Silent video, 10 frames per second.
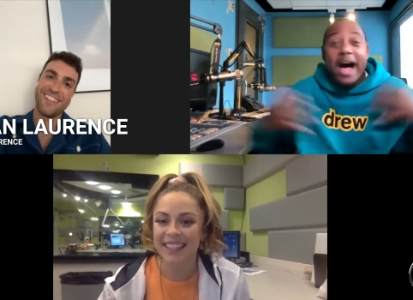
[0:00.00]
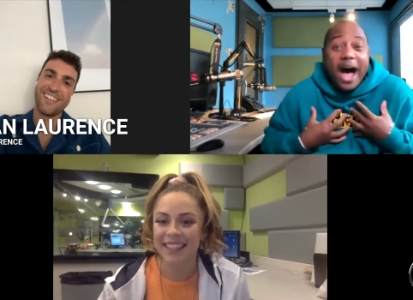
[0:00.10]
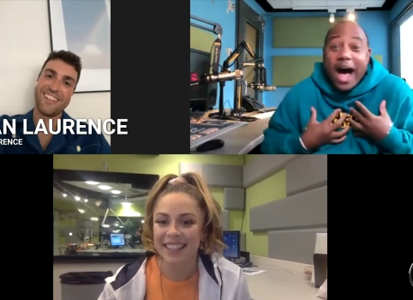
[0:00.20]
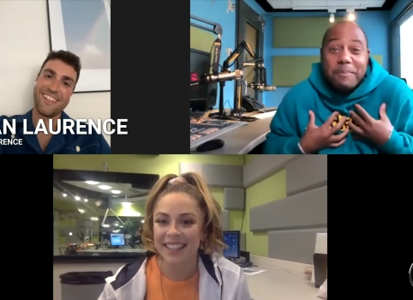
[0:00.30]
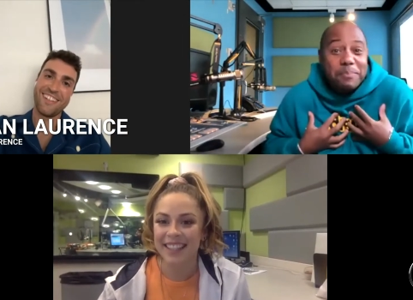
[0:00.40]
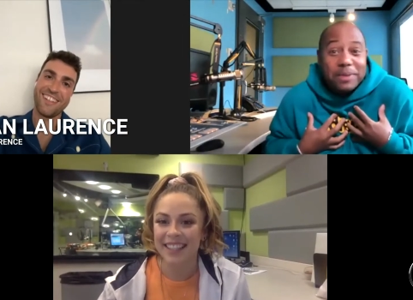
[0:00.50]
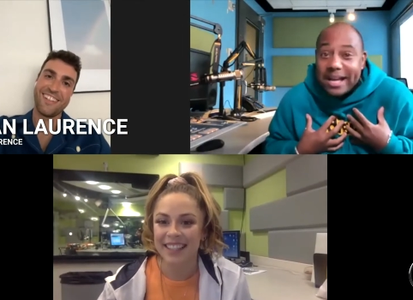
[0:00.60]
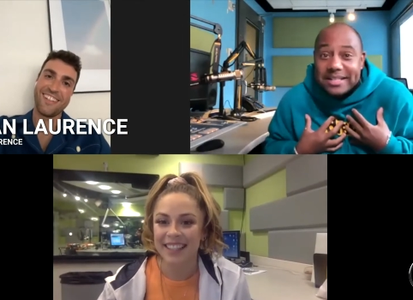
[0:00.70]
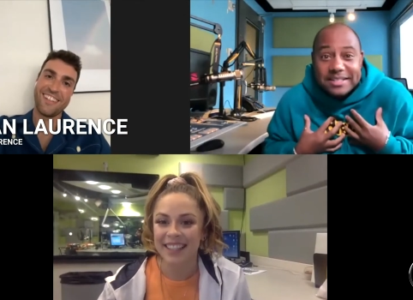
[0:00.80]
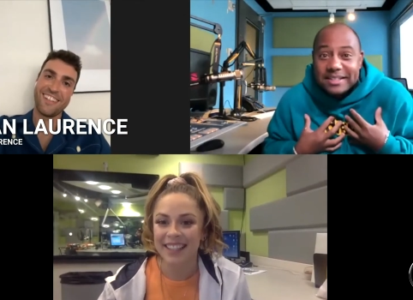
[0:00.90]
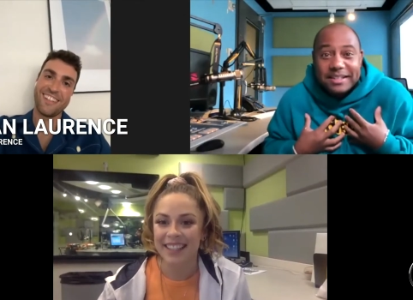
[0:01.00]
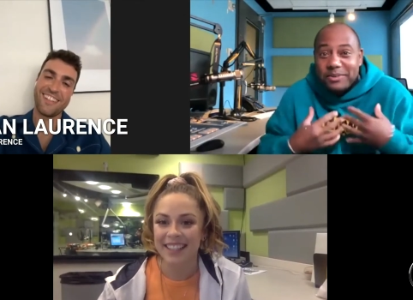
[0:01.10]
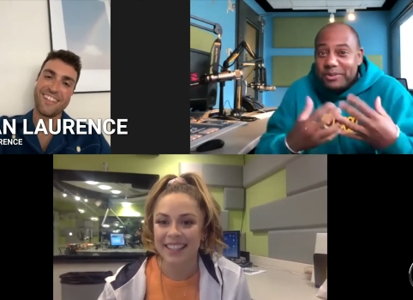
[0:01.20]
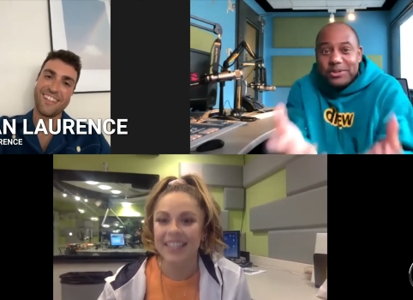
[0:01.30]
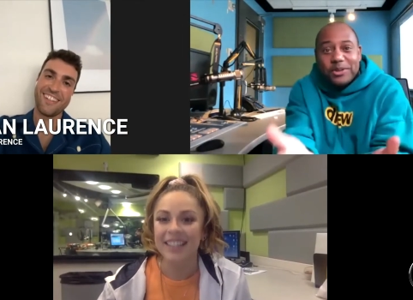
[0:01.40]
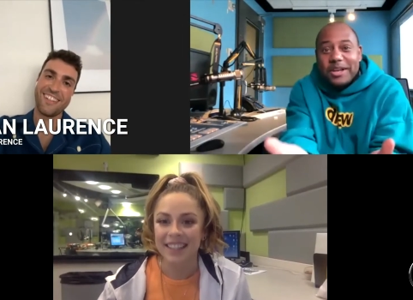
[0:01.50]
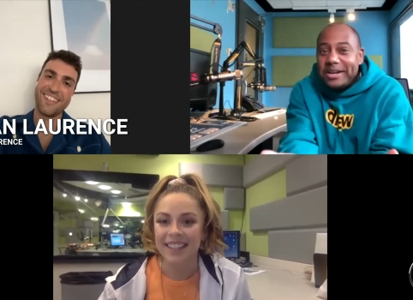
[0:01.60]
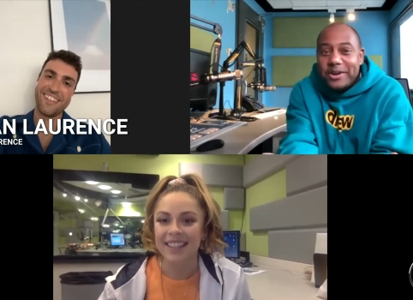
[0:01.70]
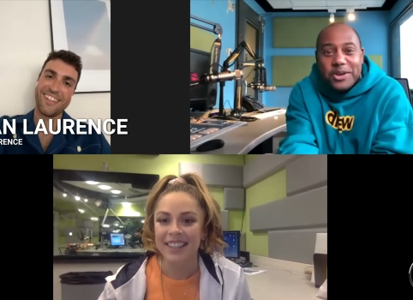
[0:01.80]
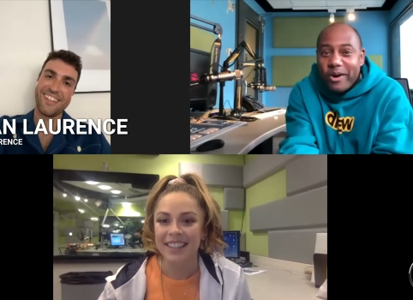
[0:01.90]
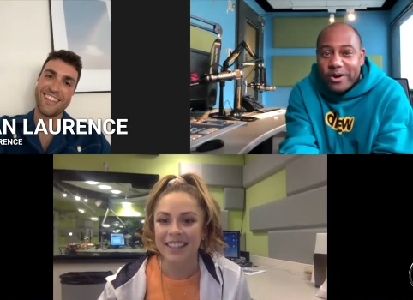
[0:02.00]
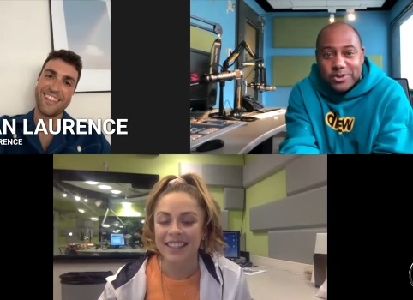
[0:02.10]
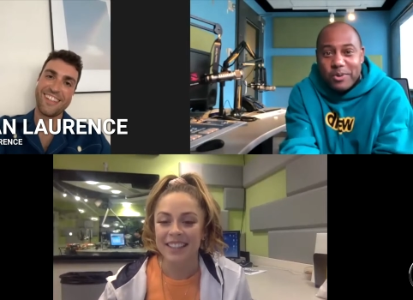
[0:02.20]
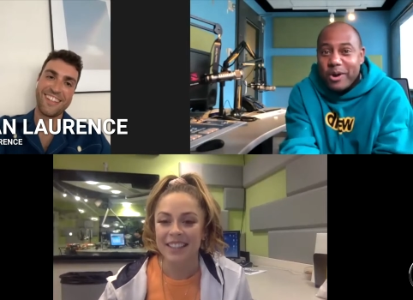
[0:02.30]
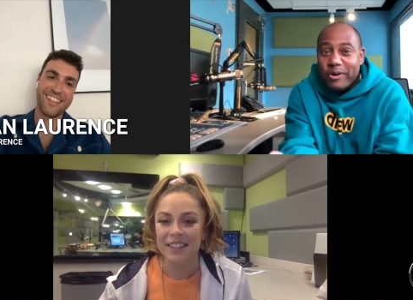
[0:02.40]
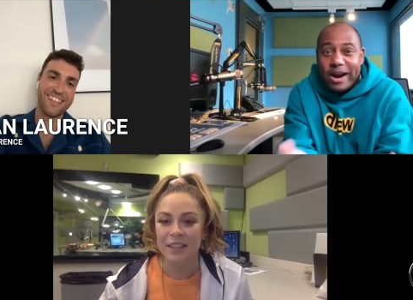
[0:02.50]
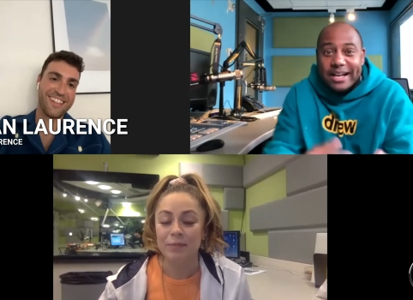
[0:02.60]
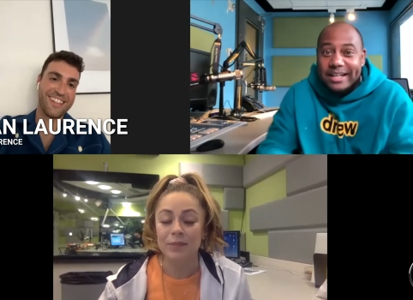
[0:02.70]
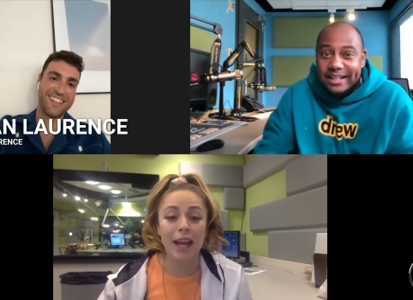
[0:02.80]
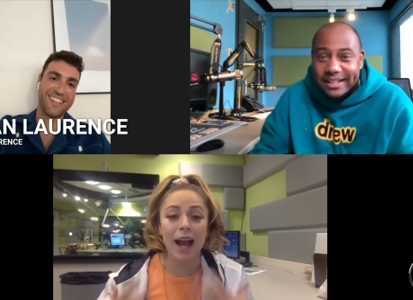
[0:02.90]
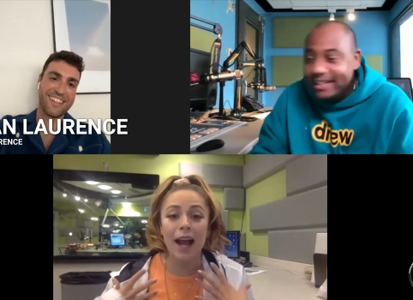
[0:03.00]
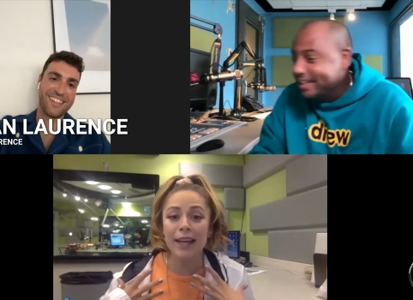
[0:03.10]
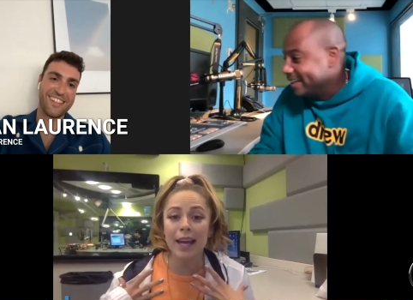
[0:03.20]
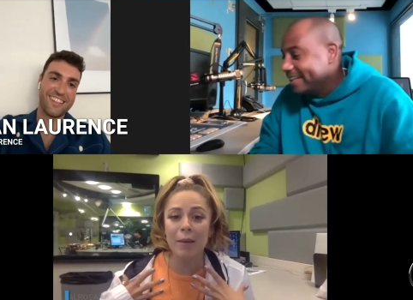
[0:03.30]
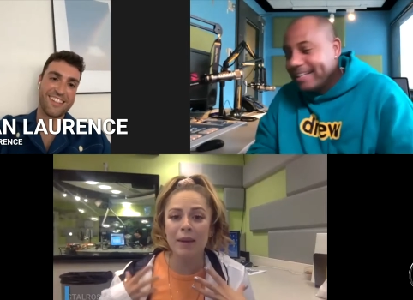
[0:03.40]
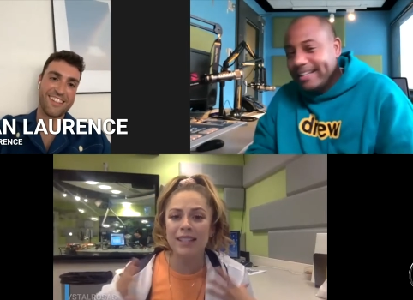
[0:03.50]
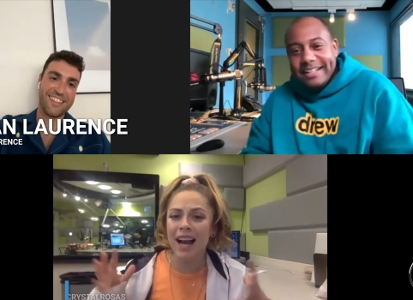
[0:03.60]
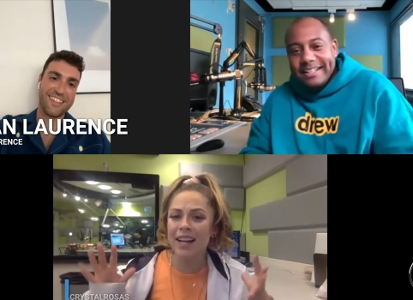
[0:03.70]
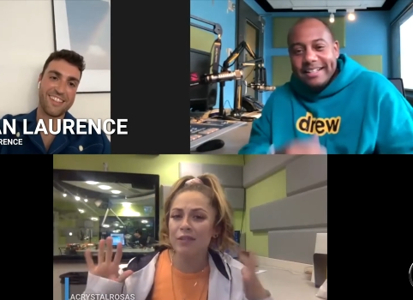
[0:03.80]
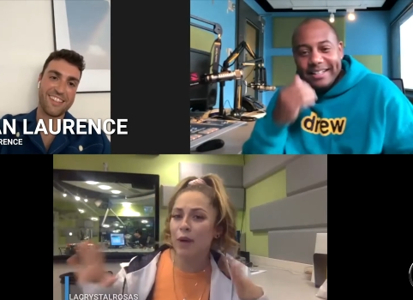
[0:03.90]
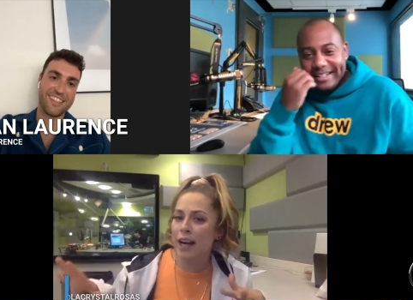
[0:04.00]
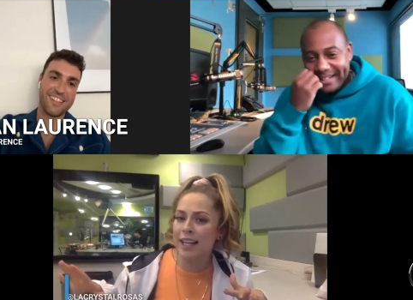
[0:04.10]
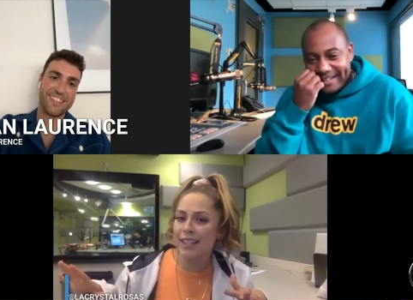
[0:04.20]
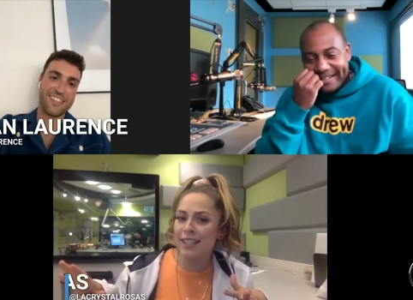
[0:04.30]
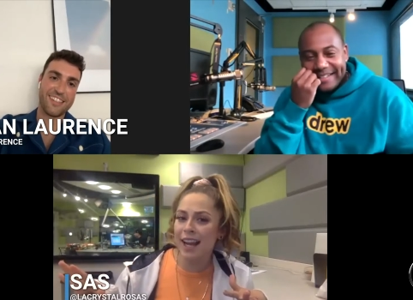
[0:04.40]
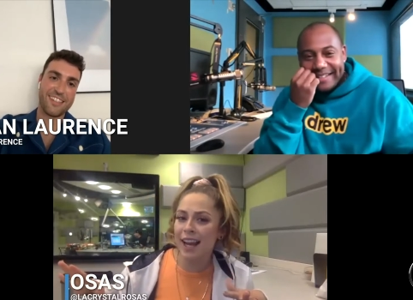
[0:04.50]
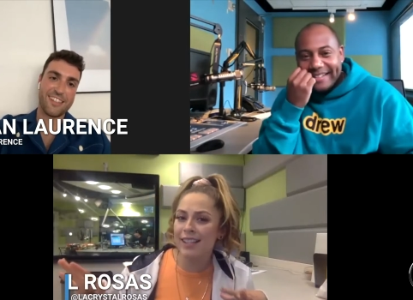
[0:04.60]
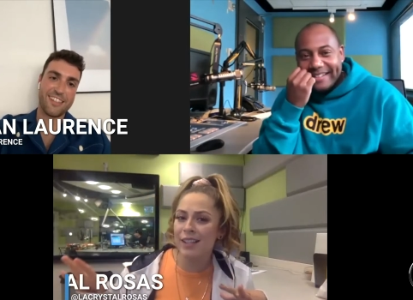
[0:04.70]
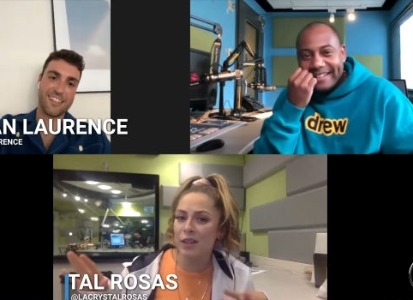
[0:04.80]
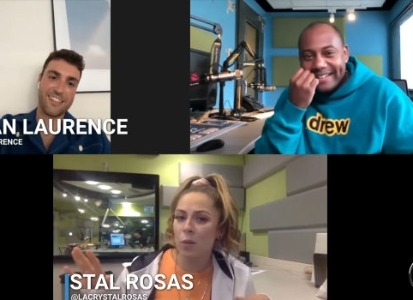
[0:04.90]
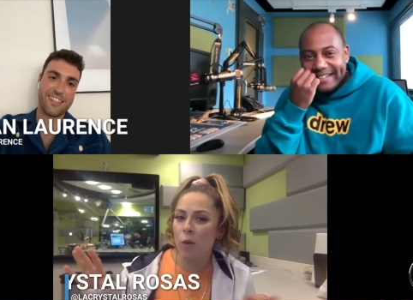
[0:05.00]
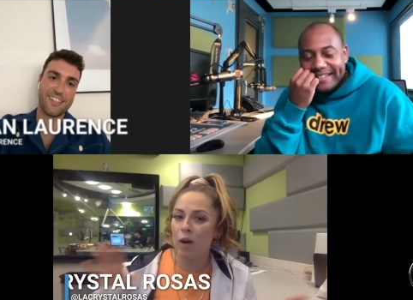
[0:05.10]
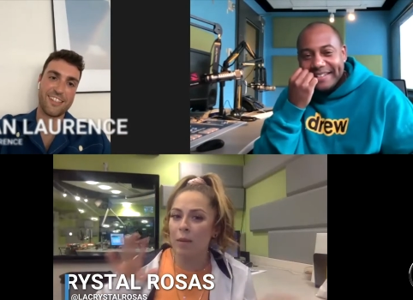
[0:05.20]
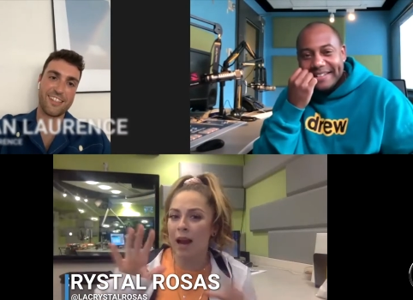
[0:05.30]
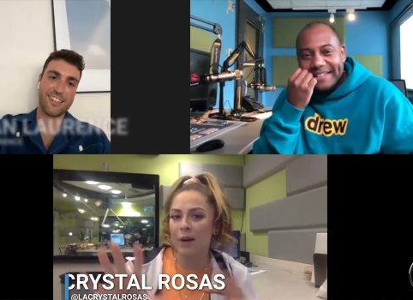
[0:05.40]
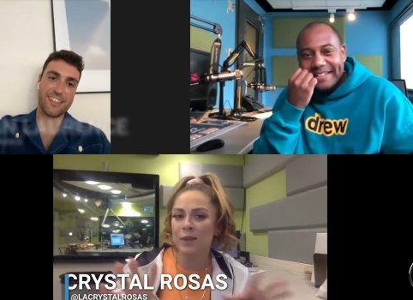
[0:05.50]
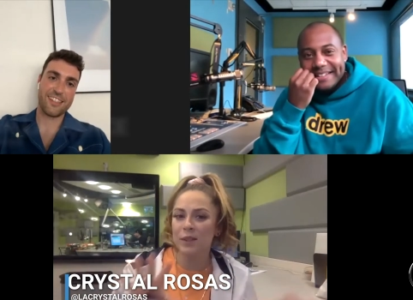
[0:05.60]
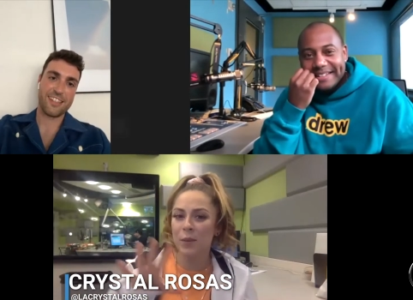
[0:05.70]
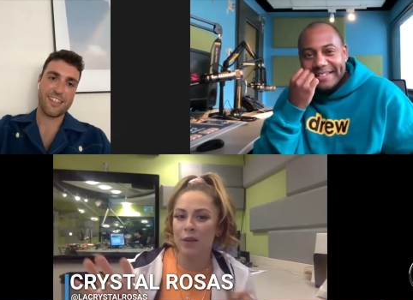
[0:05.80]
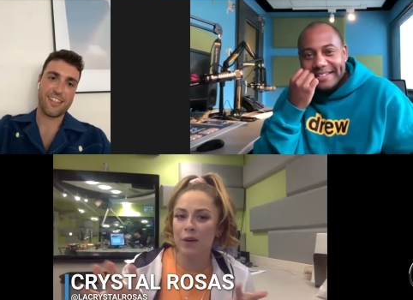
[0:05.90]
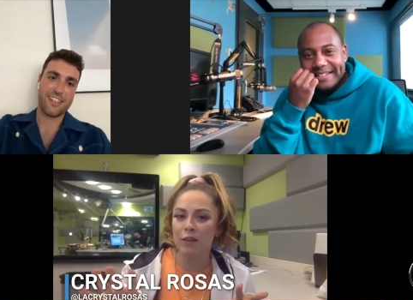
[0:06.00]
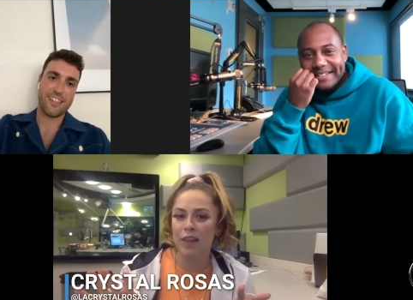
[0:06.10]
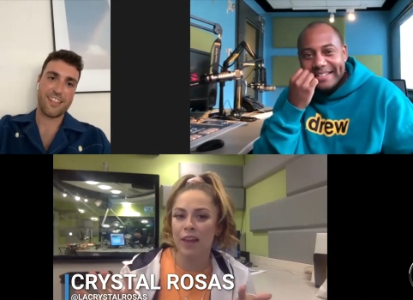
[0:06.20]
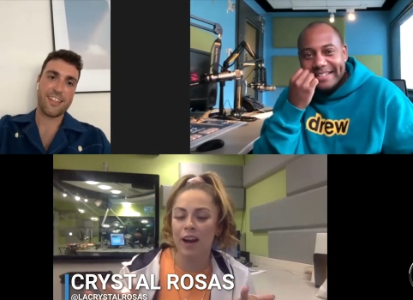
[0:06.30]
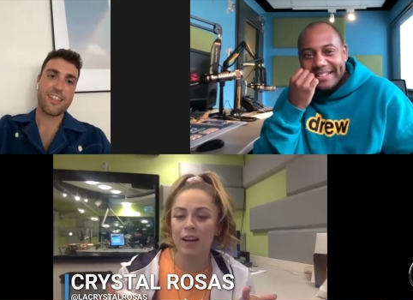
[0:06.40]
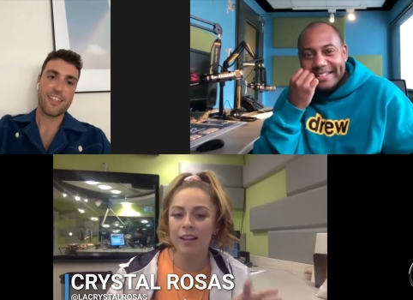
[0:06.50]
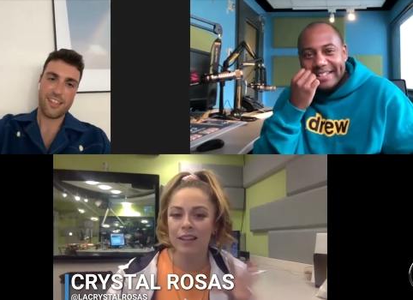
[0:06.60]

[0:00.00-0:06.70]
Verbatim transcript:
Speaker 1: I'm blessed. Crystal, I know you are as well, right?
Speaker 2: Yeah, I am. It's kind of raining today. It's a little warm. How is the weather over there?